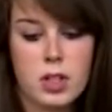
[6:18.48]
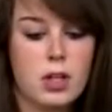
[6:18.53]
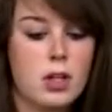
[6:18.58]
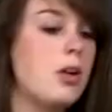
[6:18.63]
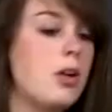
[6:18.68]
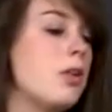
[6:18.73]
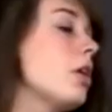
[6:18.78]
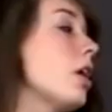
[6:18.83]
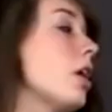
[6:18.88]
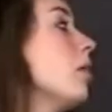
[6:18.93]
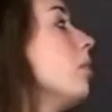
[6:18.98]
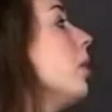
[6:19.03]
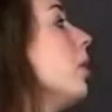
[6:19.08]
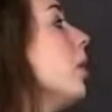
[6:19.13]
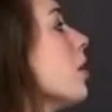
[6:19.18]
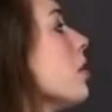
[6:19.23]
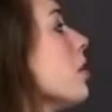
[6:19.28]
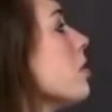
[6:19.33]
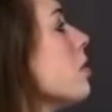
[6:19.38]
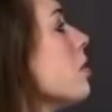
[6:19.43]
Okay,
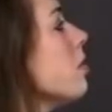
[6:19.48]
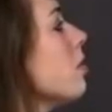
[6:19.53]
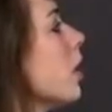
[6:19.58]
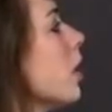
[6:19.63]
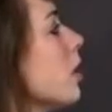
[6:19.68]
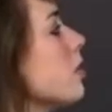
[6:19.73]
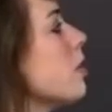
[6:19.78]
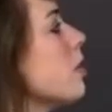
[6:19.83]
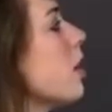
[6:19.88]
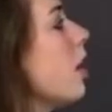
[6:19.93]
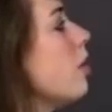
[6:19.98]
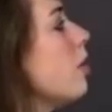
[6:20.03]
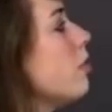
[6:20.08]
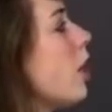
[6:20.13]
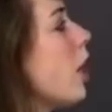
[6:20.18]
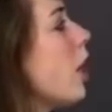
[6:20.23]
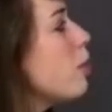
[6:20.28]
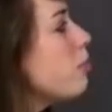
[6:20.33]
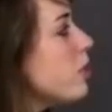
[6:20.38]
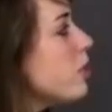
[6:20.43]
we also next have
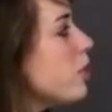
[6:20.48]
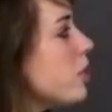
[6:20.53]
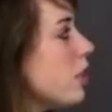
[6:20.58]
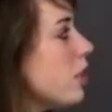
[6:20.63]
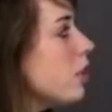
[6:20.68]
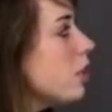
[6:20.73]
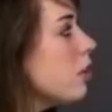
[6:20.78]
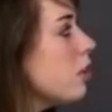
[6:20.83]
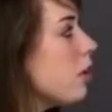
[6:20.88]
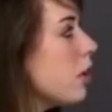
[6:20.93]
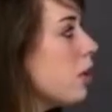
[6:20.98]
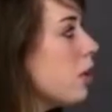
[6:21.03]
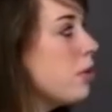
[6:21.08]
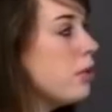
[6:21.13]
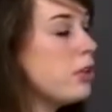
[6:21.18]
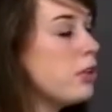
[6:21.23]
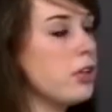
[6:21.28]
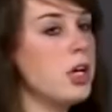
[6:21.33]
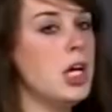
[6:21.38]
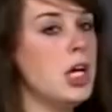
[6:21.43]
epigeal
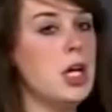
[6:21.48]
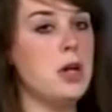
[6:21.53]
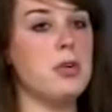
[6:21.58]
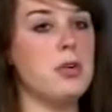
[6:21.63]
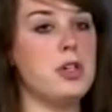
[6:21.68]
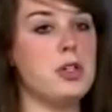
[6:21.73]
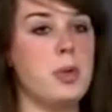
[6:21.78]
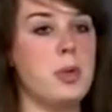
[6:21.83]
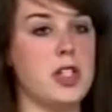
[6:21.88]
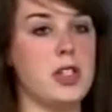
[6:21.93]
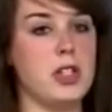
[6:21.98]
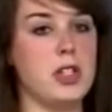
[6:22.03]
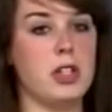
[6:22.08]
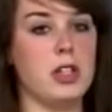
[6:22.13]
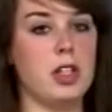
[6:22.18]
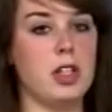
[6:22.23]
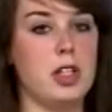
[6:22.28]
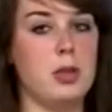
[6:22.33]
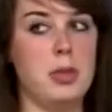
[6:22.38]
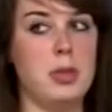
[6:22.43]
growth, which
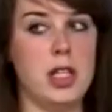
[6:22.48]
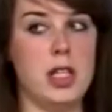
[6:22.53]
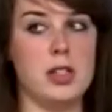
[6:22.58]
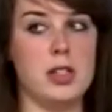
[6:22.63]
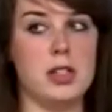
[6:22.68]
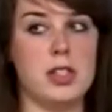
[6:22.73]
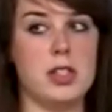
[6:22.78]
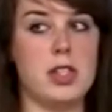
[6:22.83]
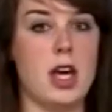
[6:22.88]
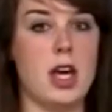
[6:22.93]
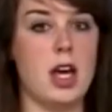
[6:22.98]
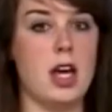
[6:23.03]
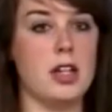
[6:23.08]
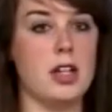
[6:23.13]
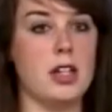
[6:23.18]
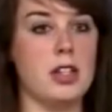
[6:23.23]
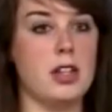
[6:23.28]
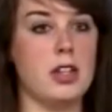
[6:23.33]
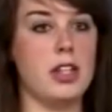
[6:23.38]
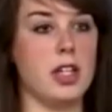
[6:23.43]
basically means
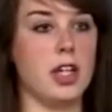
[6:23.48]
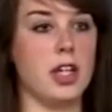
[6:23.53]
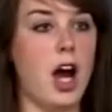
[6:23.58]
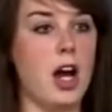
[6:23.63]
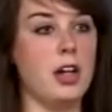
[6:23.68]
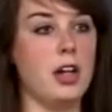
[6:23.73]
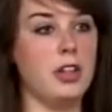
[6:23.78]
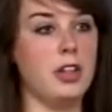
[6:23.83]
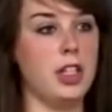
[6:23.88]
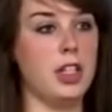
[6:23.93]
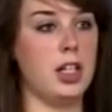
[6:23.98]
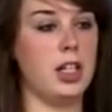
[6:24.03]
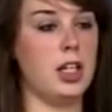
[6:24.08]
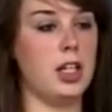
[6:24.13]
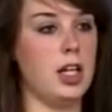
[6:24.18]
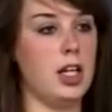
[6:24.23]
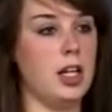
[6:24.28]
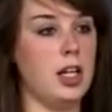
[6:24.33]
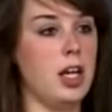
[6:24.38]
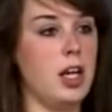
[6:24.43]
that the
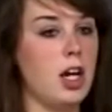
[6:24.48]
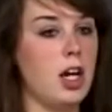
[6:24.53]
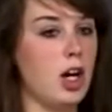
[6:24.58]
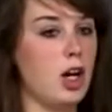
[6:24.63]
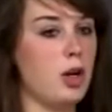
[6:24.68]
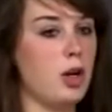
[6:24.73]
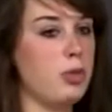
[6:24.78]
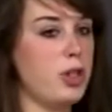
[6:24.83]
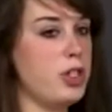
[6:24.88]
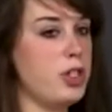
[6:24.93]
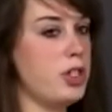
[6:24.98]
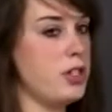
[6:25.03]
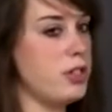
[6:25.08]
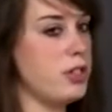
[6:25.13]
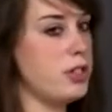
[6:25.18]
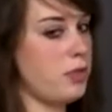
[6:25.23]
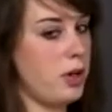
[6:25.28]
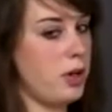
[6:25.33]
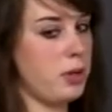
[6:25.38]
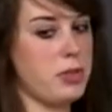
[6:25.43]
cotyledon
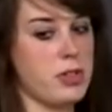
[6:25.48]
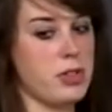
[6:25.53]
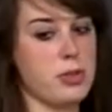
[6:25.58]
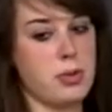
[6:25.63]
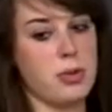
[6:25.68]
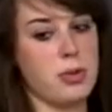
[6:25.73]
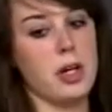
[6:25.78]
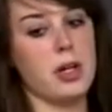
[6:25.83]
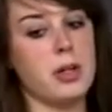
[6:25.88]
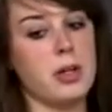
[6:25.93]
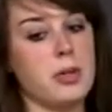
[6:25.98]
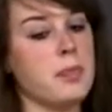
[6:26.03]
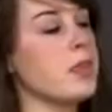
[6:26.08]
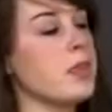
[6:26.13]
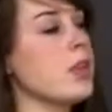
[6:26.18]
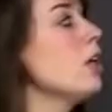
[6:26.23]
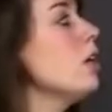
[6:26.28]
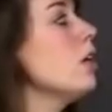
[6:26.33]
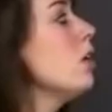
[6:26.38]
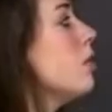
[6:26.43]
emerges from the soil.
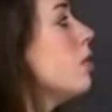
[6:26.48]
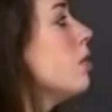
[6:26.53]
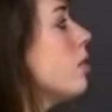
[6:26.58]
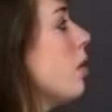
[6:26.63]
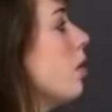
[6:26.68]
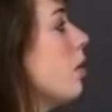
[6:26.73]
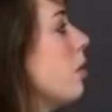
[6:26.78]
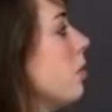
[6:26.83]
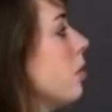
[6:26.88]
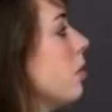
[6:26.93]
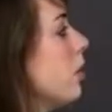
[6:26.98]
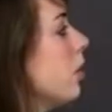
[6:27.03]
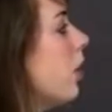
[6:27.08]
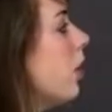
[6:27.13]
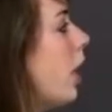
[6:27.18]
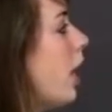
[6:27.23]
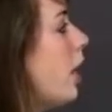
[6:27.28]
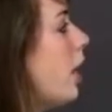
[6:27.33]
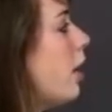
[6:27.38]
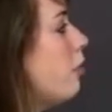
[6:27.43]
So you'll
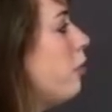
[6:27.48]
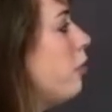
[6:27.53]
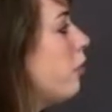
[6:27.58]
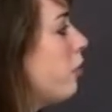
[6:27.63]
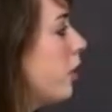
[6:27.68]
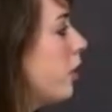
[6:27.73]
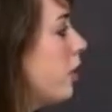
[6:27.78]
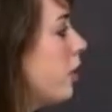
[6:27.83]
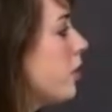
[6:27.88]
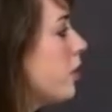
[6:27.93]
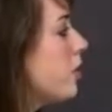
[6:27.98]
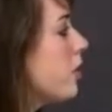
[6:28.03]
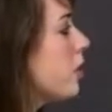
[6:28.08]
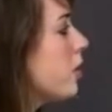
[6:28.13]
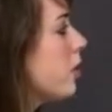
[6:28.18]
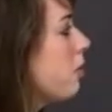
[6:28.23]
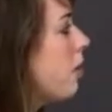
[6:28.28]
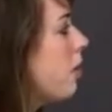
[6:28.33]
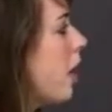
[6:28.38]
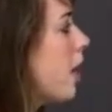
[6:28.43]
have
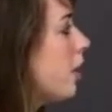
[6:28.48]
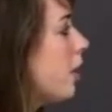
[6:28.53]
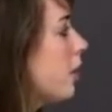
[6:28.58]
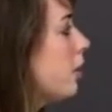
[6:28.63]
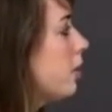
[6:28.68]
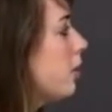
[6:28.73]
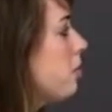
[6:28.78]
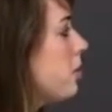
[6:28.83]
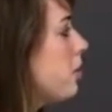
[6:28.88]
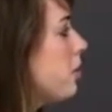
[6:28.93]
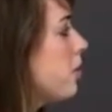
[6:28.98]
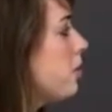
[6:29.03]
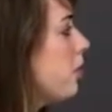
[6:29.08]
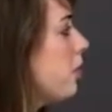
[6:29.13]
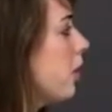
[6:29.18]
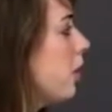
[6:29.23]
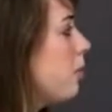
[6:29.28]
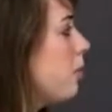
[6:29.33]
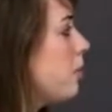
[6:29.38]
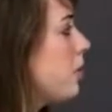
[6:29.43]
first the radicle, which
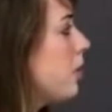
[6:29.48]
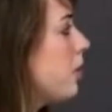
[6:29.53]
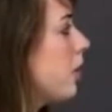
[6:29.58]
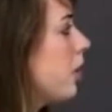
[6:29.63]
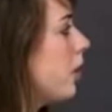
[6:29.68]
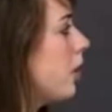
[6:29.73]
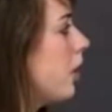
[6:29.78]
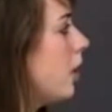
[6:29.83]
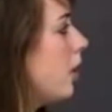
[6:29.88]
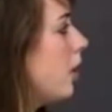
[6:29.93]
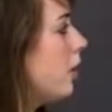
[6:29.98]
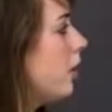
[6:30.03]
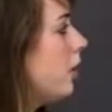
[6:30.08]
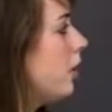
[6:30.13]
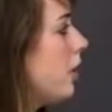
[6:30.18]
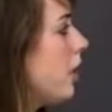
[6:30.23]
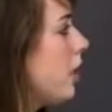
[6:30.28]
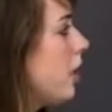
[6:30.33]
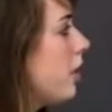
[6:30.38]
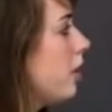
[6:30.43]
develops here
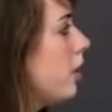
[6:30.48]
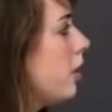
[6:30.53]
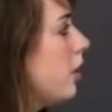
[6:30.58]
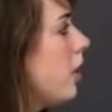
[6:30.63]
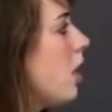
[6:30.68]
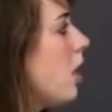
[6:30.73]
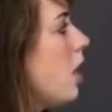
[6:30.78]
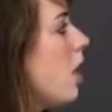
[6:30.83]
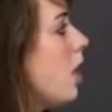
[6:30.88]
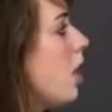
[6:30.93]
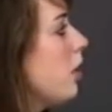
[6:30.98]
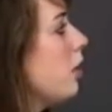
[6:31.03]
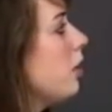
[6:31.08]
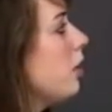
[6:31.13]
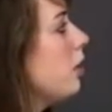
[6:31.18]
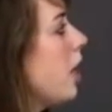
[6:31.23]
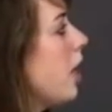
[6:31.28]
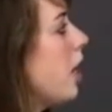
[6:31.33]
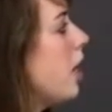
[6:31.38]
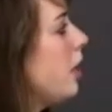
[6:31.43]
underneath.
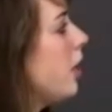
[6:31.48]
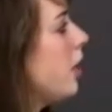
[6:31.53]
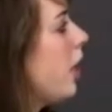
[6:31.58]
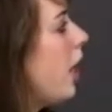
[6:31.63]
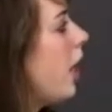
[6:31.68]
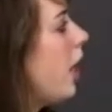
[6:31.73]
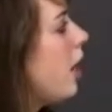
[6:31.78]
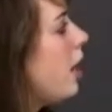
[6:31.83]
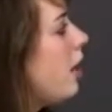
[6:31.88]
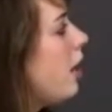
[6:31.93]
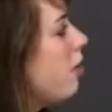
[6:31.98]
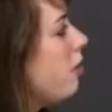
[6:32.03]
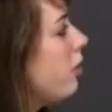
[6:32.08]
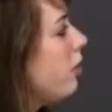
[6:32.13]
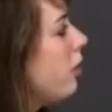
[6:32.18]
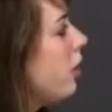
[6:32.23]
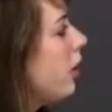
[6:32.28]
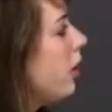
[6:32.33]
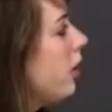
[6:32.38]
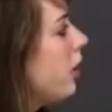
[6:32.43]
You'll then
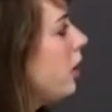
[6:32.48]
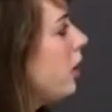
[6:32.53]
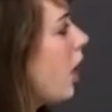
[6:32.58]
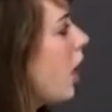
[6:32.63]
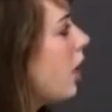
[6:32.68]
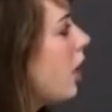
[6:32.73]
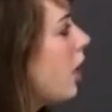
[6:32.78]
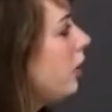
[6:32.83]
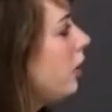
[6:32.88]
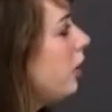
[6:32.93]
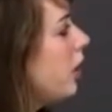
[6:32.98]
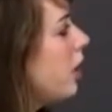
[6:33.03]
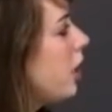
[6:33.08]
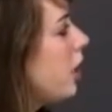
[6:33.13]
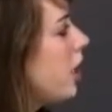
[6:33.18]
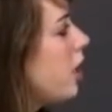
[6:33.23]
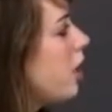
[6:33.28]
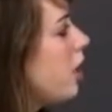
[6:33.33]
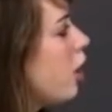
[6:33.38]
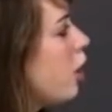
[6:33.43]
have the
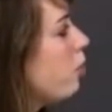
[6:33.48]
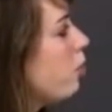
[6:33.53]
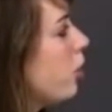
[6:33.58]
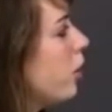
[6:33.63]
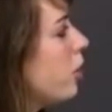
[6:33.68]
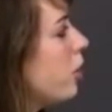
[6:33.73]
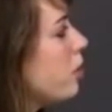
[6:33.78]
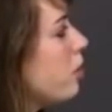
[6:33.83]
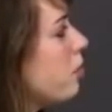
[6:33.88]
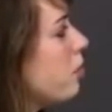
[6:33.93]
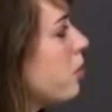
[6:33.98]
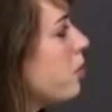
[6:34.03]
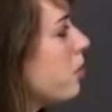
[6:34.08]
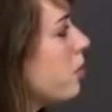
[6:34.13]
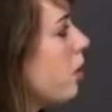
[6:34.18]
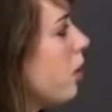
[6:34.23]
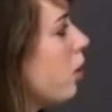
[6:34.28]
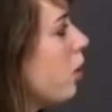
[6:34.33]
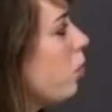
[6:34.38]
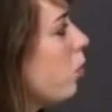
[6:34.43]
cotyledon emerge from the
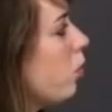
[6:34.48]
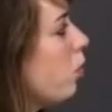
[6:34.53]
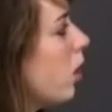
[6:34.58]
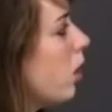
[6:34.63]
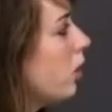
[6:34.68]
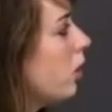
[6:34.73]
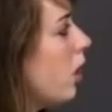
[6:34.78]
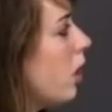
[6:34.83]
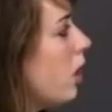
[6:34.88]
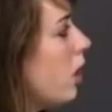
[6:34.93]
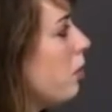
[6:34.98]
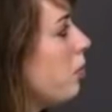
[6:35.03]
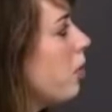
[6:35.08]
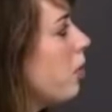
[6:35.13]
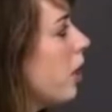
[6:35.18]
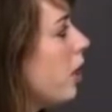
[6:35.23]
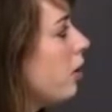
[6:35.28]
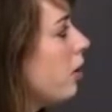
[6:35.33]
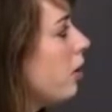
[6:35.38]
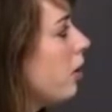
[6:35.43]
soil along
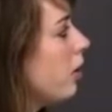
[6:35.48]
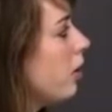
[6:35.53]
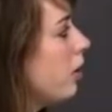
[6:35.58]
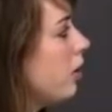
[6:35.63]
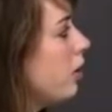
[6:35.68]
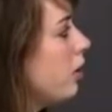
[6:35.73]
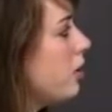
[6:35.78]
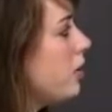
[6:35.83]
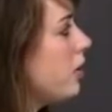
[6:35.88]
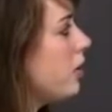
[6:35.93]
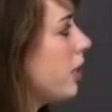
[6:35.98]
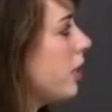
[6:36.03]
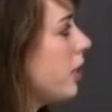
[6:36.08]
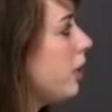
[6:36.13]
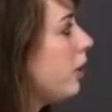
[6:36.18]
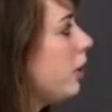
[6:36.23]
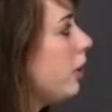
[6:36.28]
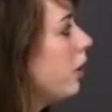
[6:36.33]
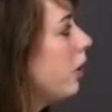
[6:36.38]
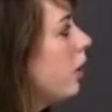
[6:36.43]
with the
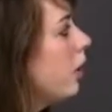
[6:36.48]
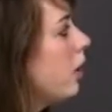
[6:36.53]
seed.